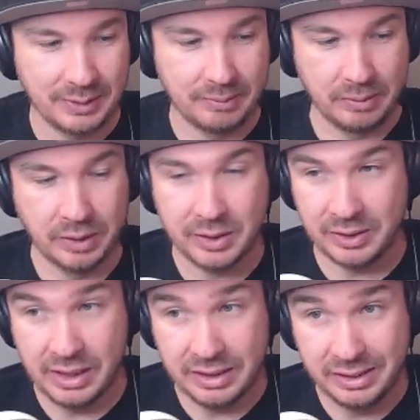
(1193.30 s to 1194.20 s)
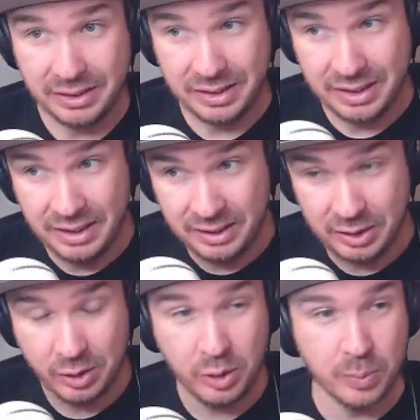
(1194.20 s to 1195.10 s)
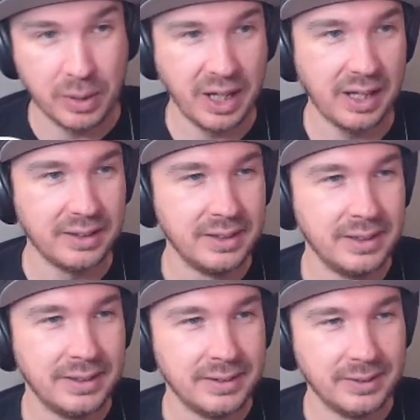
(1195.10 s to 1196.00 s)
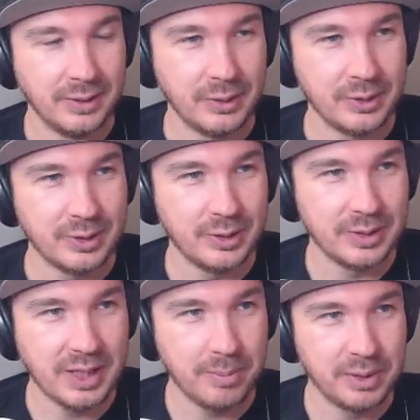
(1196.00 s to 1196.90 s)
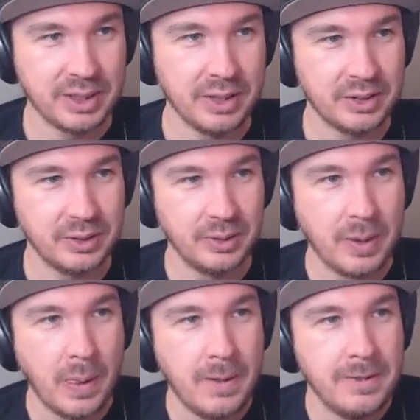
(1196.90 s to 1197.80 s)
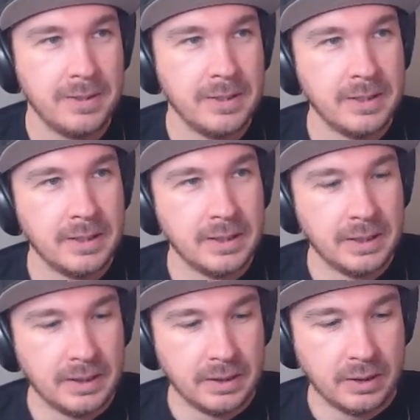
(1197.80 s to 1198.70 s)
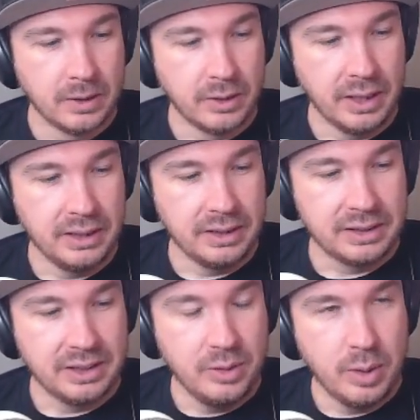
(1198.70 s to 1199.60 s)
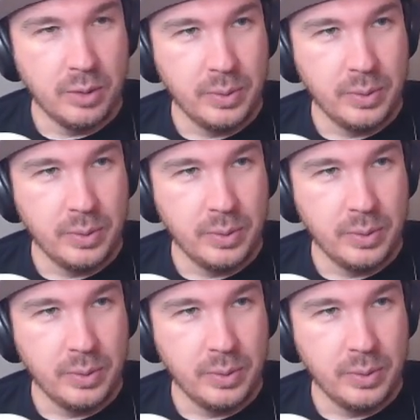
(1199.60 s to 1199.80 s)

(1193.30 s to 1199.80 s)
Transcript: luckily I didn't need to, but, you know, there's always that potential. All right, let's see what we